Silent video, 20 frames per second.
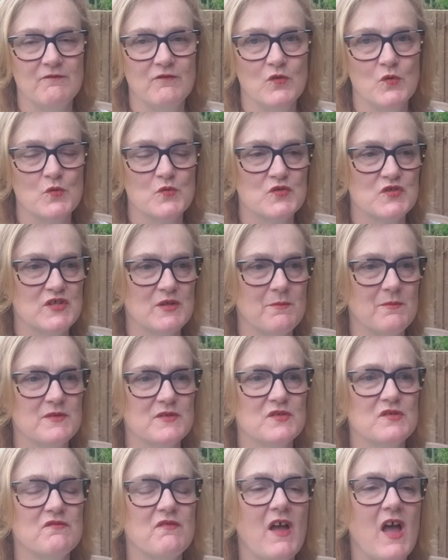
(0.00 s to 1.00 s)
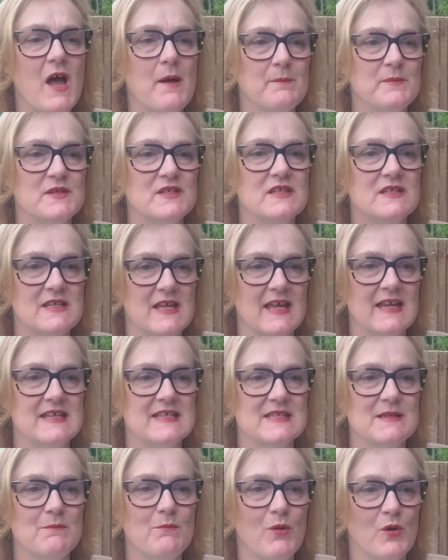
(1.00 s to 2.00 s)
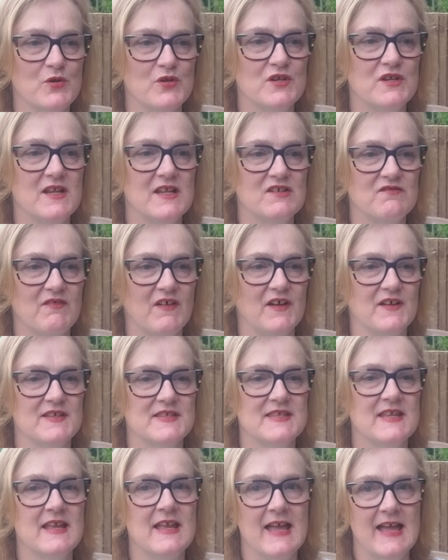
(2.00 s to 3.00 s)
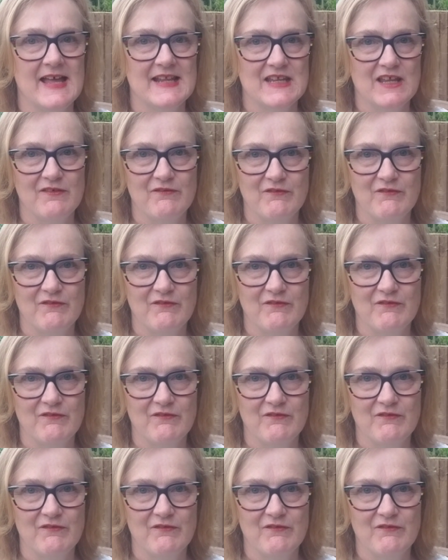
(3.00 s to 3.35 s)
for some sort of up to date modern advice. And